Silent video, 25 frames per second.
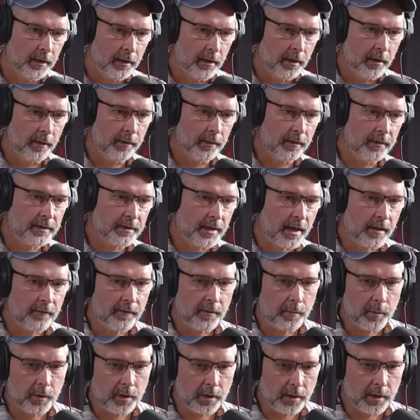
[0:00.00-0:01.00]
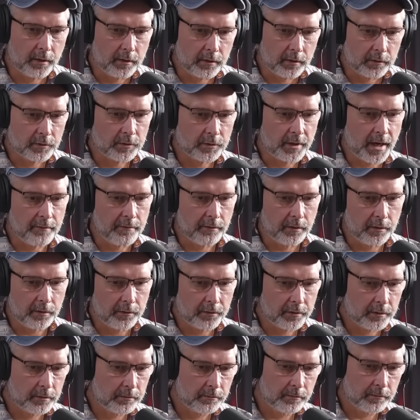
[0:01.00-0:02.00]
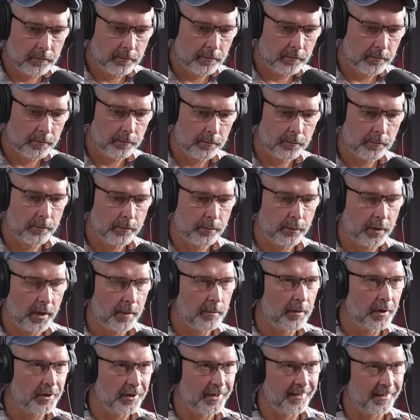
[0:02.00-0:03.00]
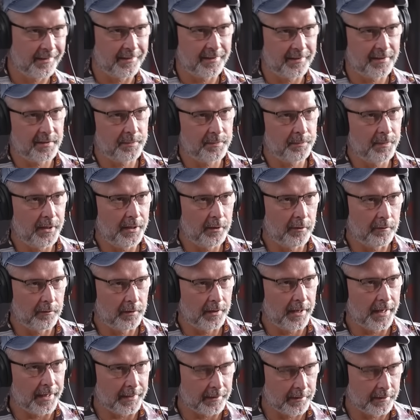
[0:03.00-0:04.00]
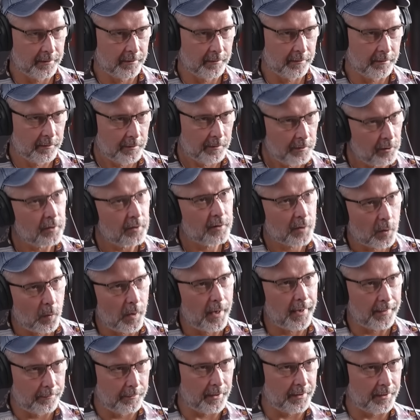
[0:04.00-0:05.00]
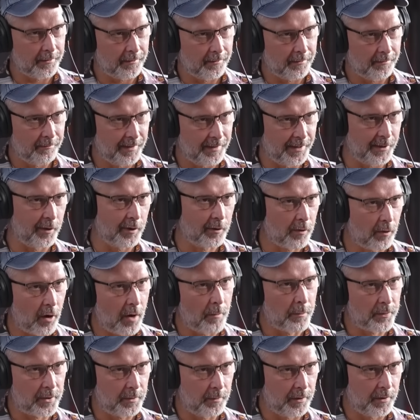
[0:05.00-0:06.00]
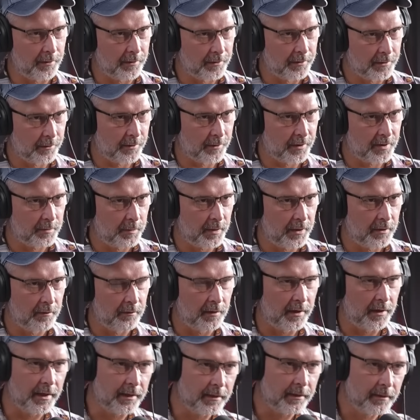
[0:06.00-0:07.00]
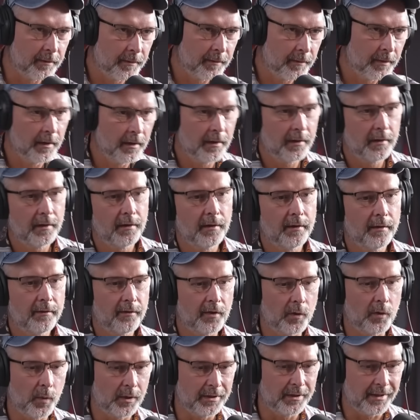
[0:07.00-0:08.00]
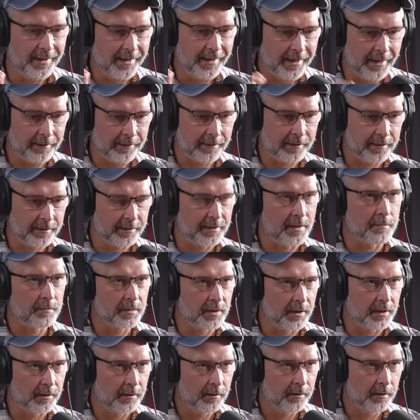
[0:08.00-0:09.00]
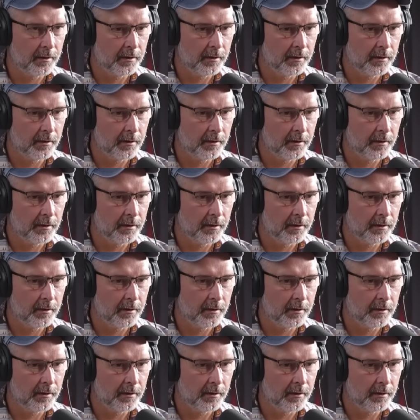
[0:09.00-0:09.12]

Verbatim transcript: And this alpha particle travels pretty much at the speed of light. Not quite, but you know, comparable to the speed of light. So when it hits something,